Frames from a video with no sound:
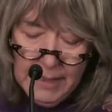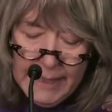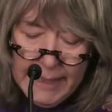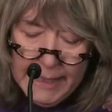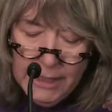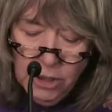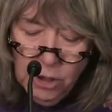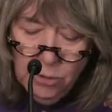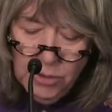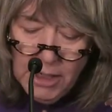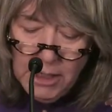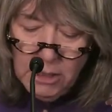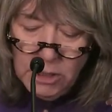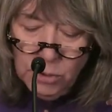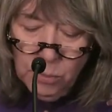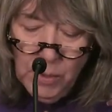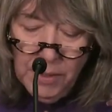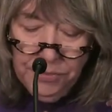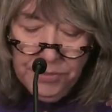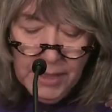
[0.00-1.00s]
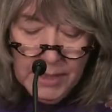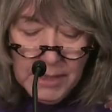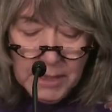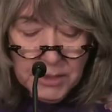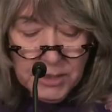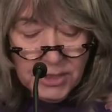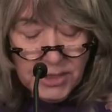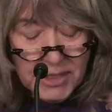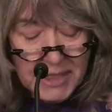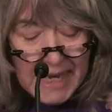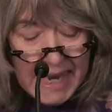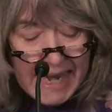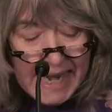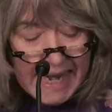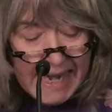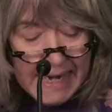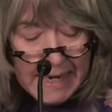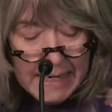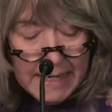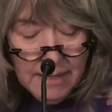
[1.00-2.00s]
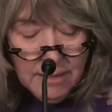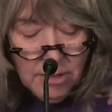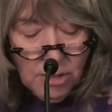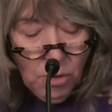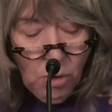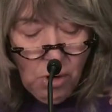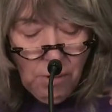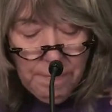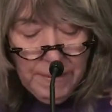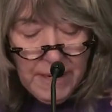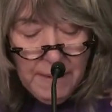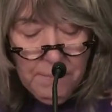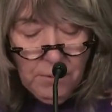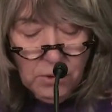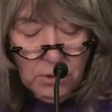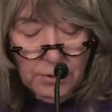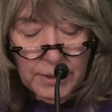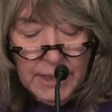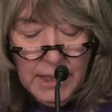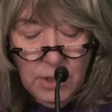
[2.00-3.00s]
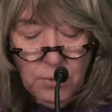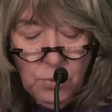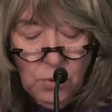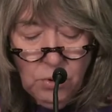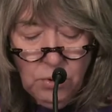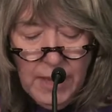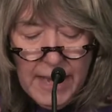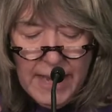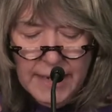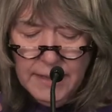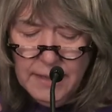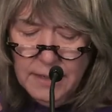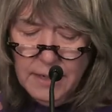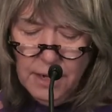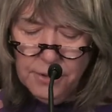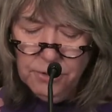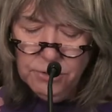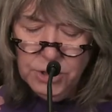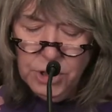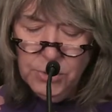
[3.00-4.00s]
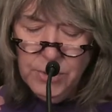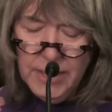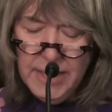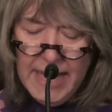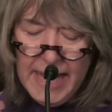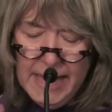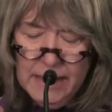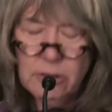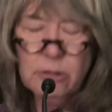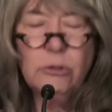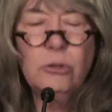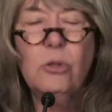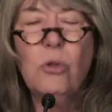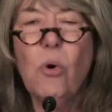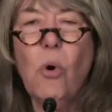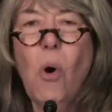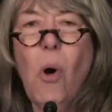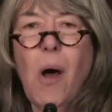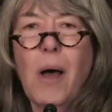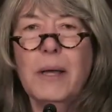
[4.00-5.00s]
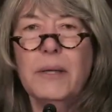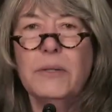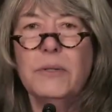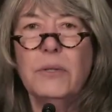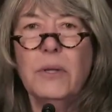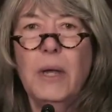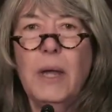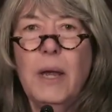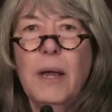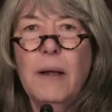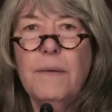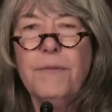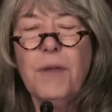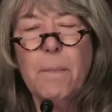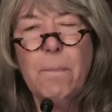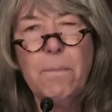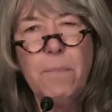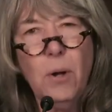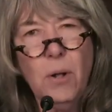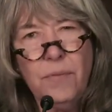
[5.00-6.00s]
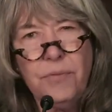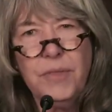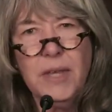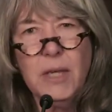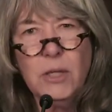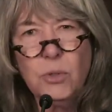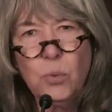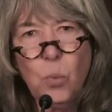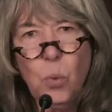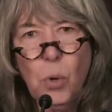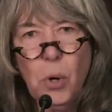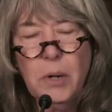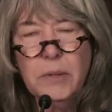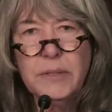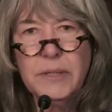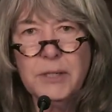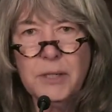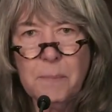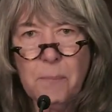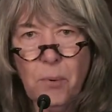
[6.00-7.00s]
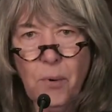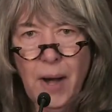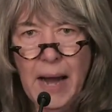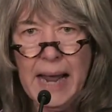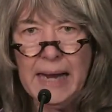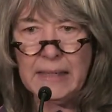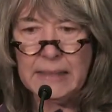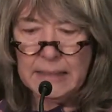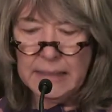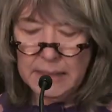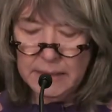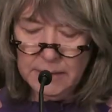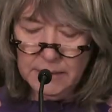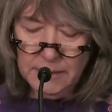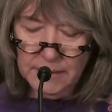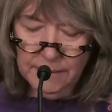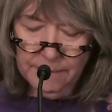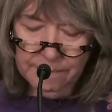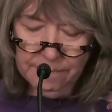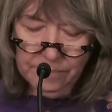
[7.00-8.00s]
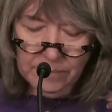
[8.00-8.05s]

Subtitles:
He knew that it's one thing to say that all people are equal and another to enact laws that put these words into practice.